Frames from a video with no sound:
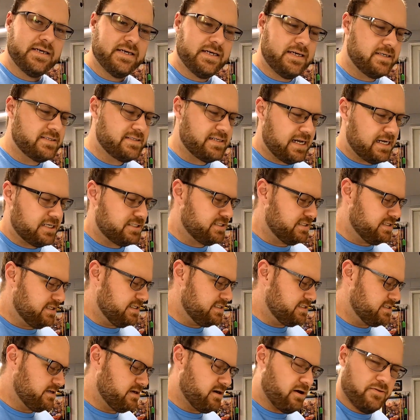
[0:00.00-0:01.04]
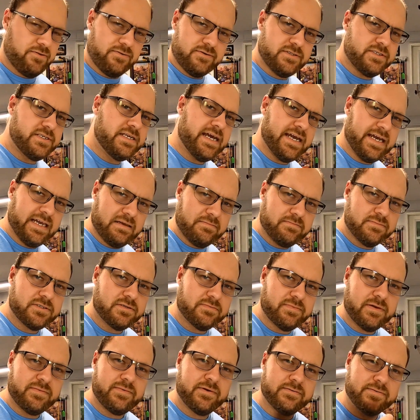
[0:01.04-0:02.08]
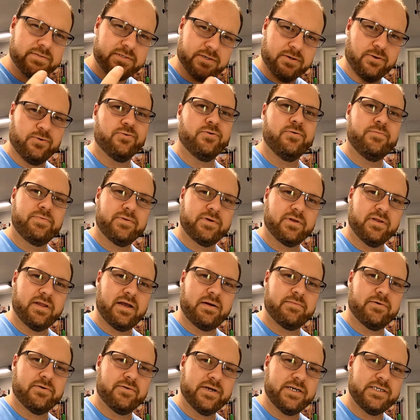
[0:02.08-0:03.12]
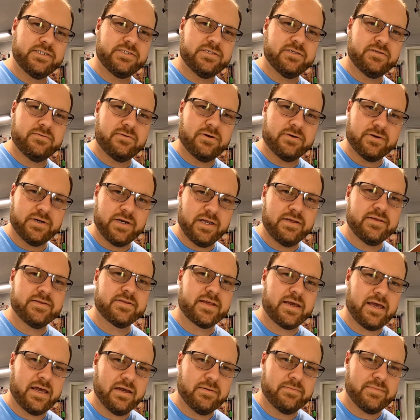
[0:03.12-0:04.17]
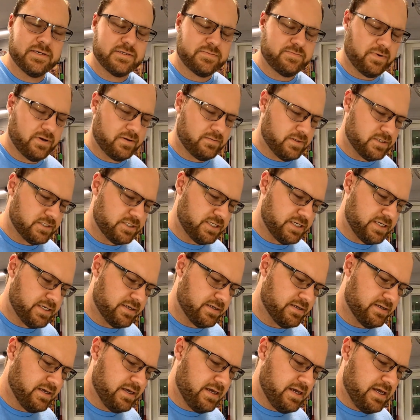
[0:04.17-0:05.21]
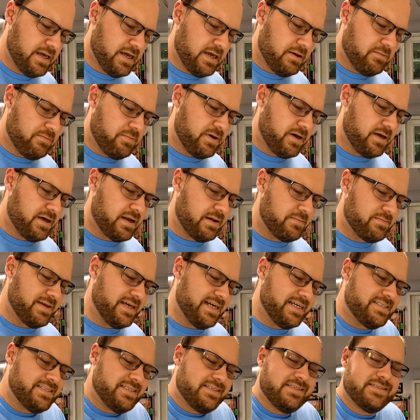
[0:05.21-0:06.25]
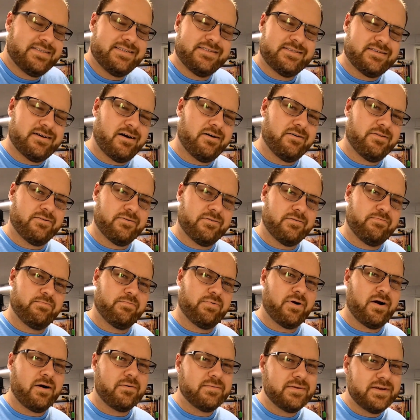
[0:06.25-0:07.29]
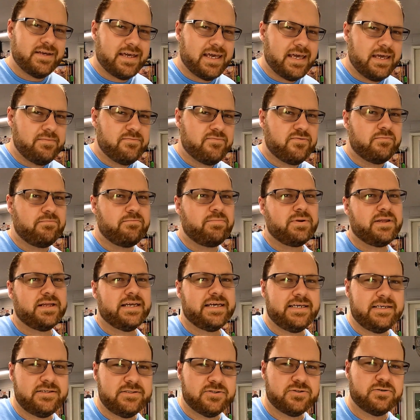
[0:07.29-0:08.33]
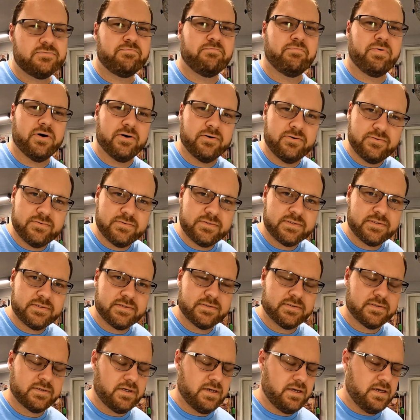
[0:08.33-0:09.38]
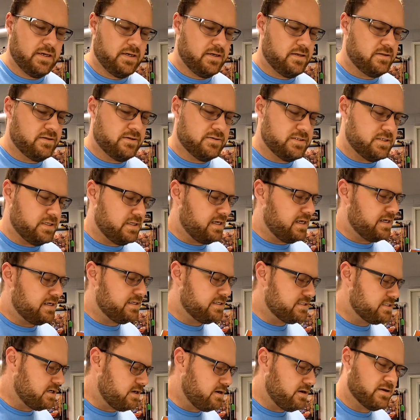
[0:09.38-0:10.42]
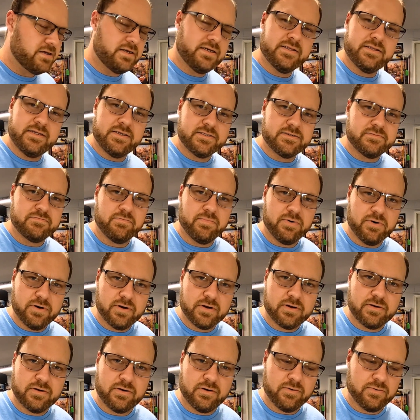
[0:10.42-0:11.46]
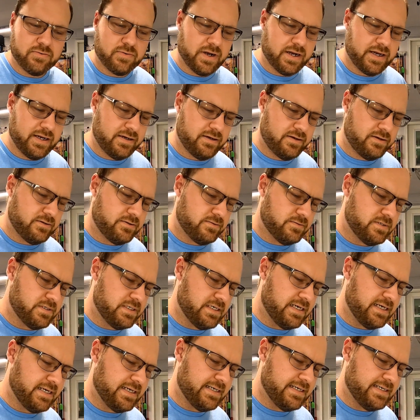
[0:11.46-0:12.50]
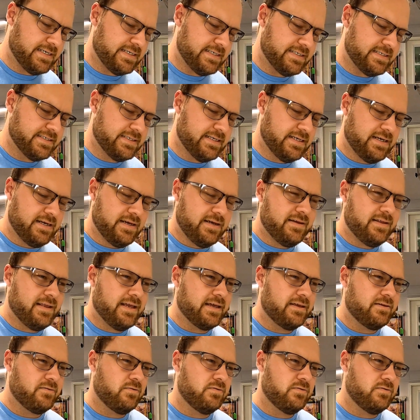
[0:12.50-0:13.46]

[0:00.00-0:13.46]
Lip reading: It doesn't actually list an author's name, so maybe it was a group collaboration underneath KMC Publishing. But I'm guessing that this author probably came from planes or boats. There's a lot of talk in this book around like